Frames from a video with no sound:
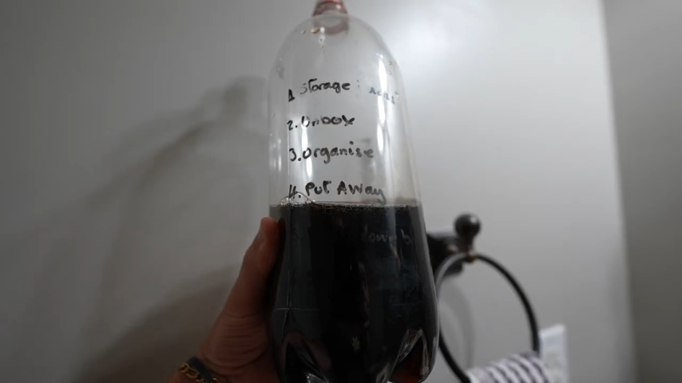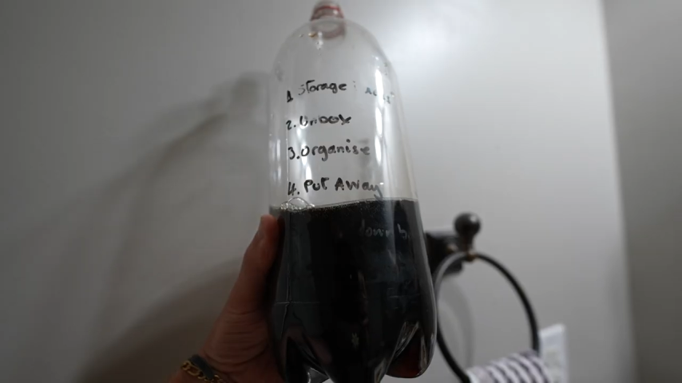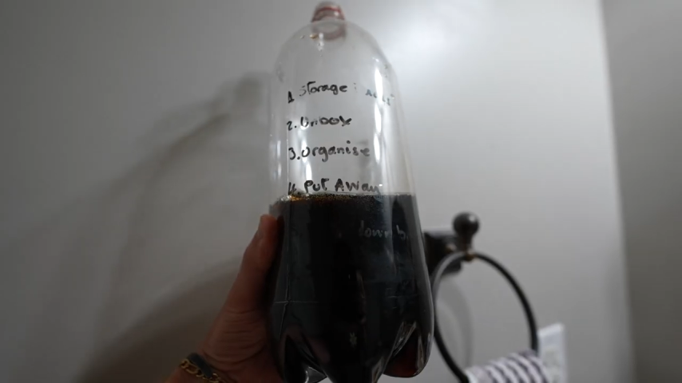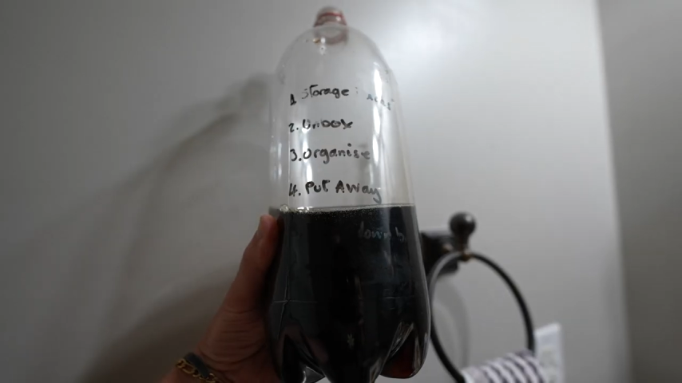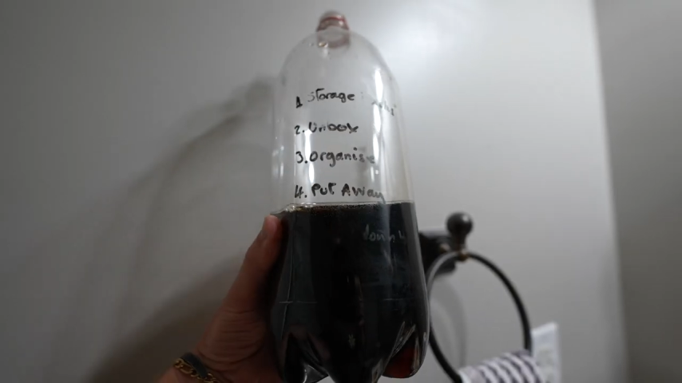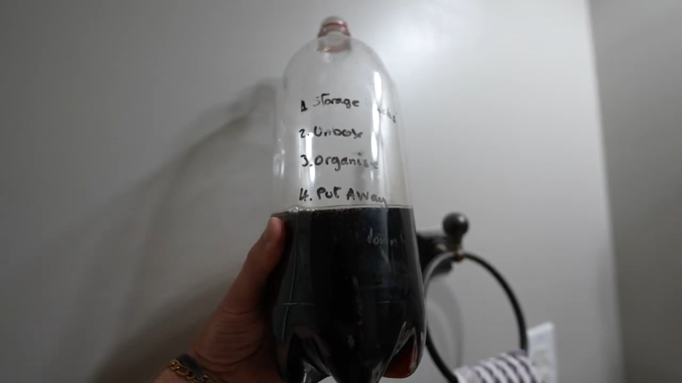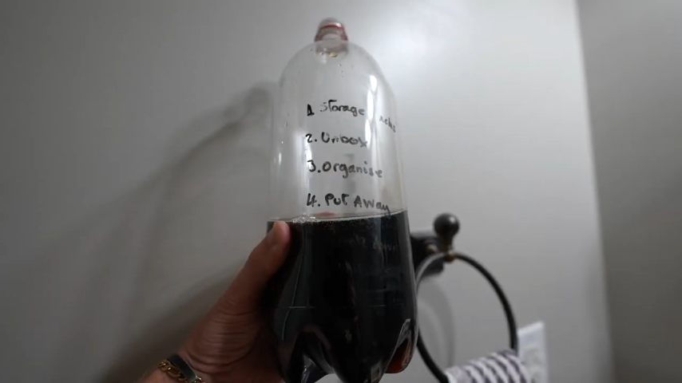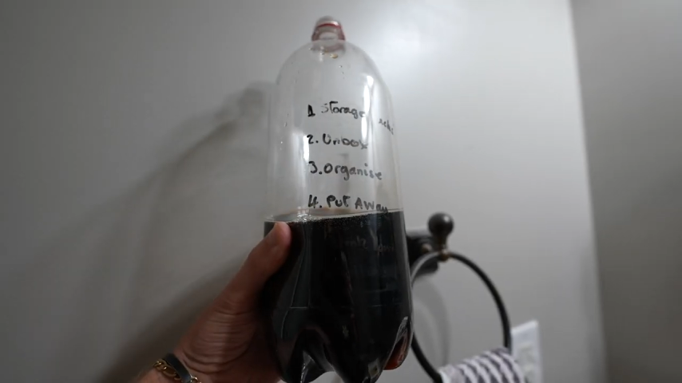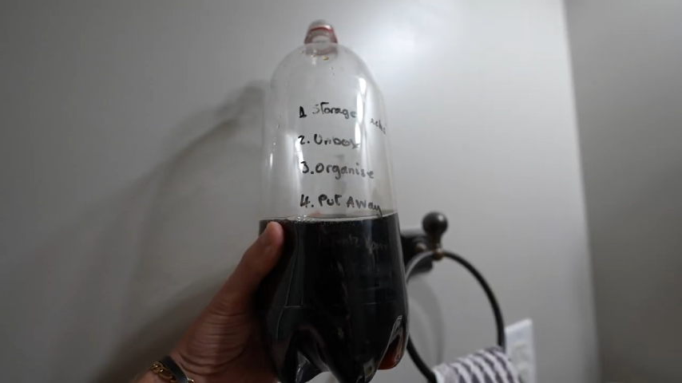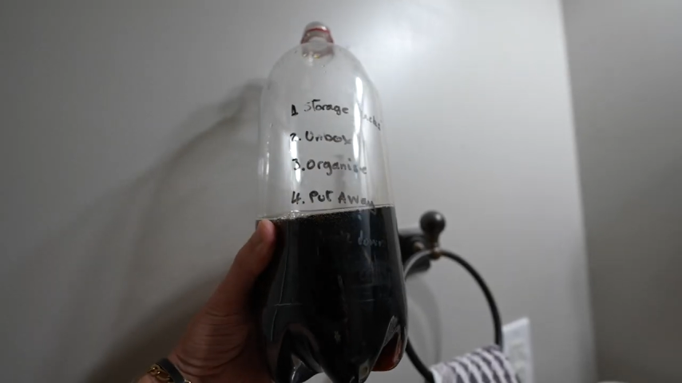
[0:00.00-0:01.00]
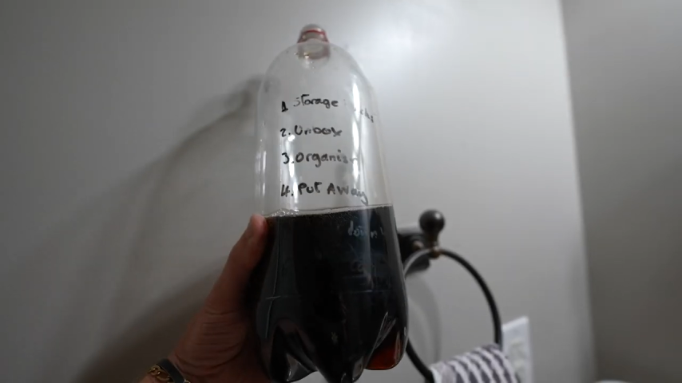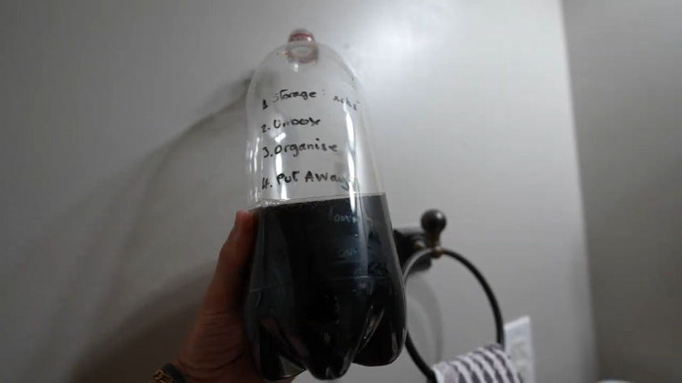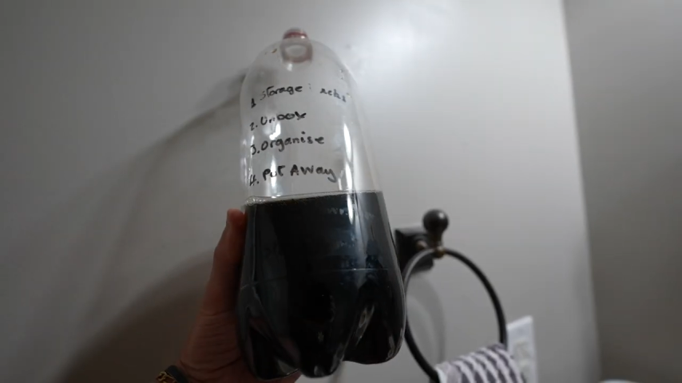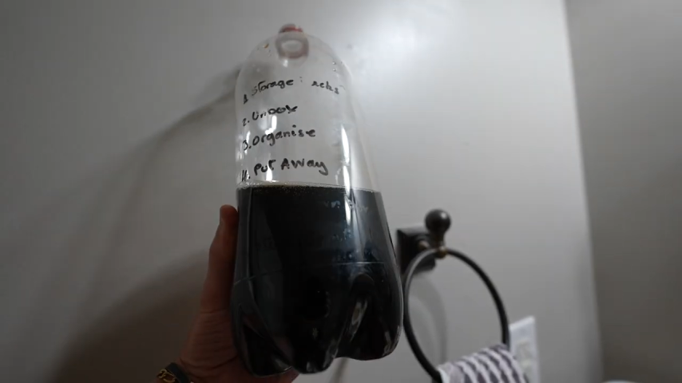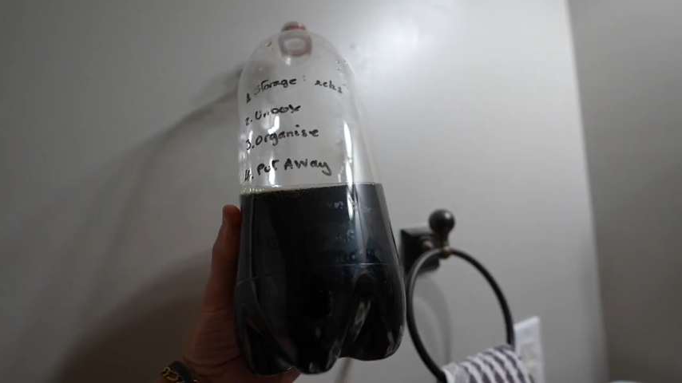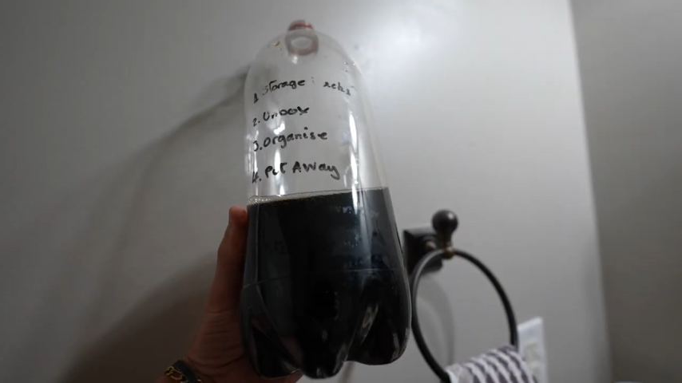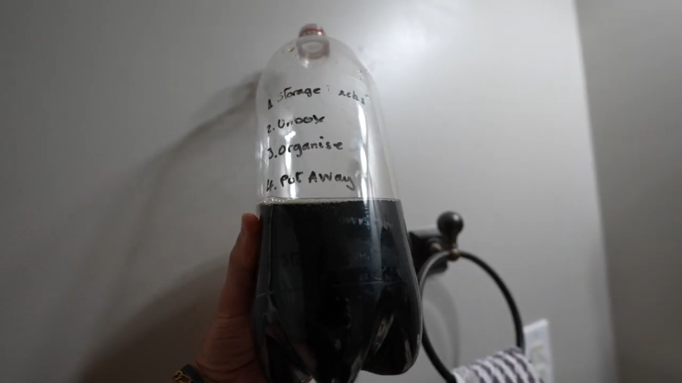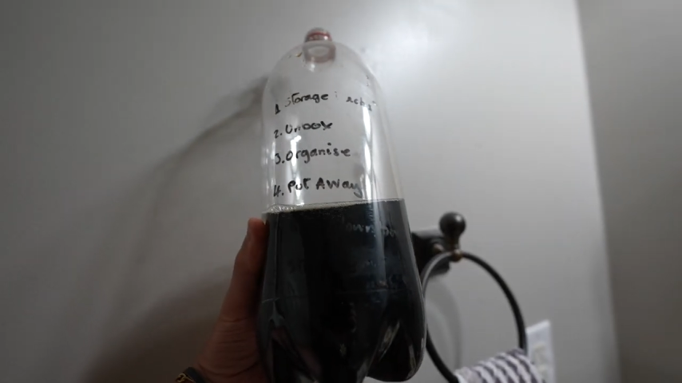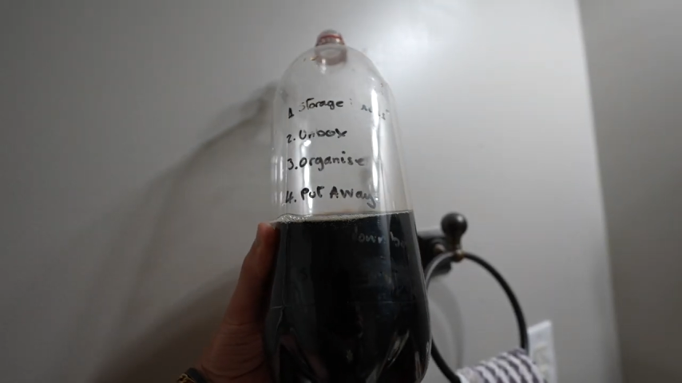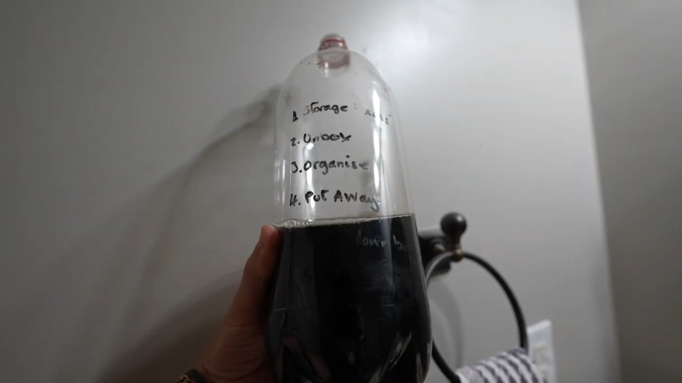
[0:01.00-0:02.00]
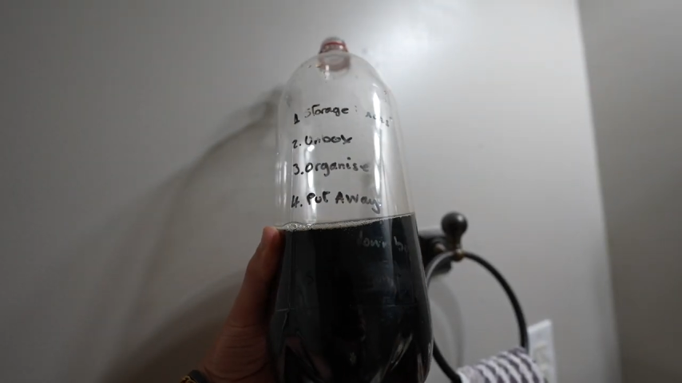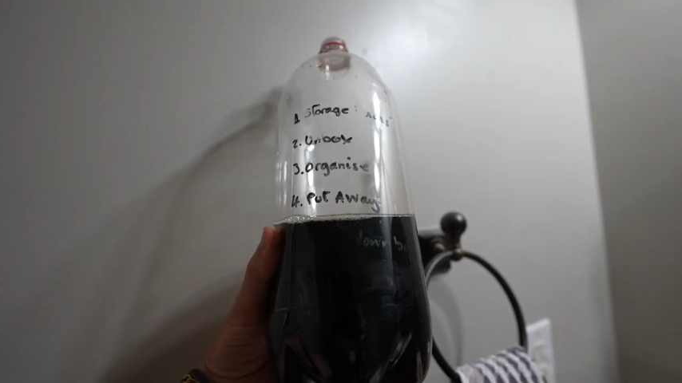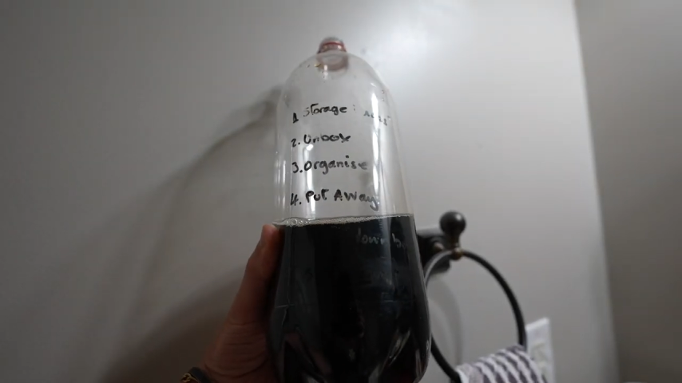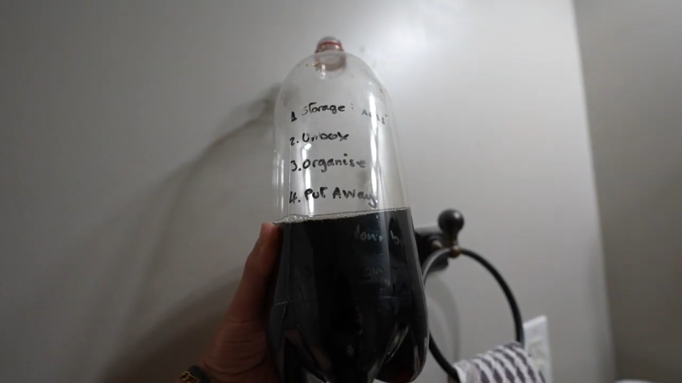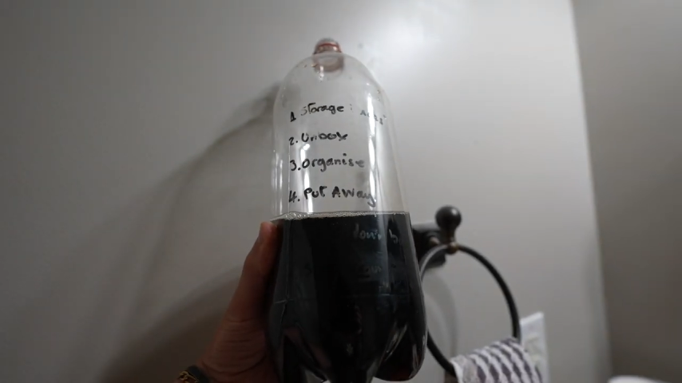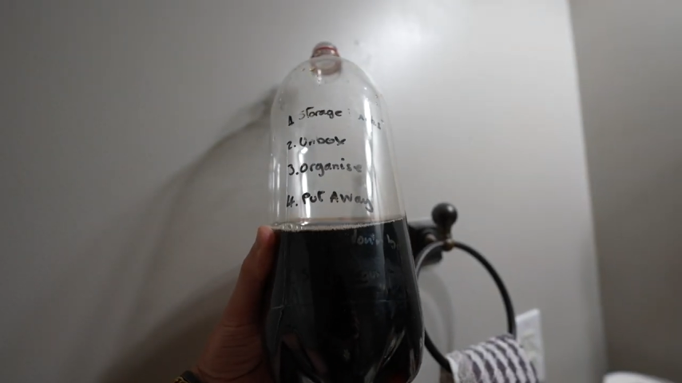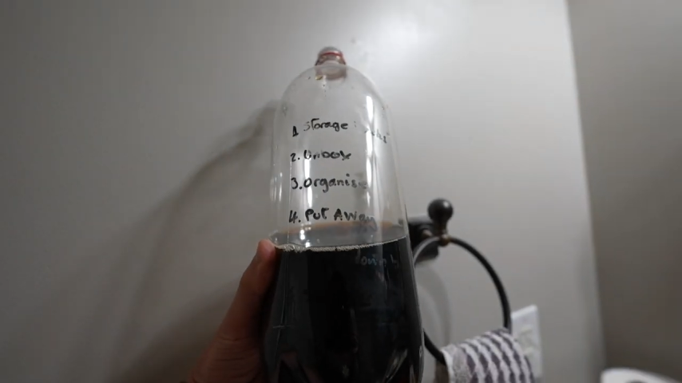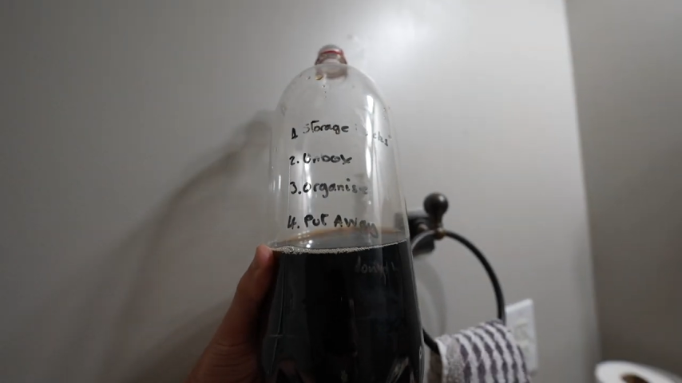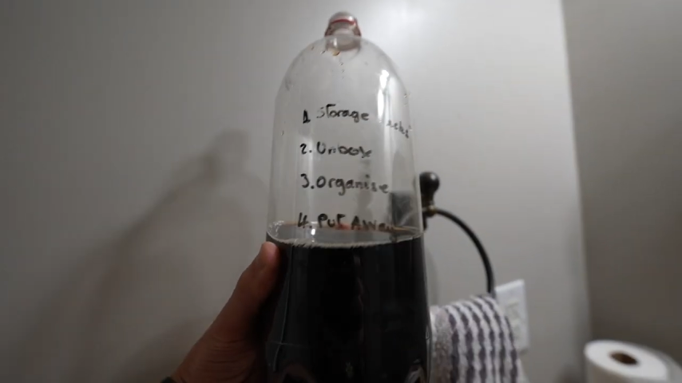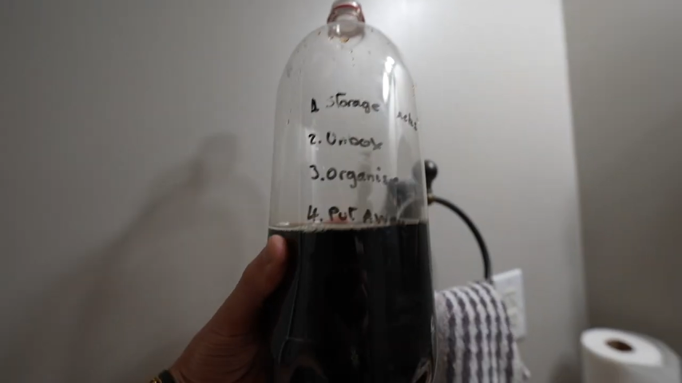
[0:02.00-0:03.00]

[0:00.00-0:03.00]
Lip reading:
(no speaker visible)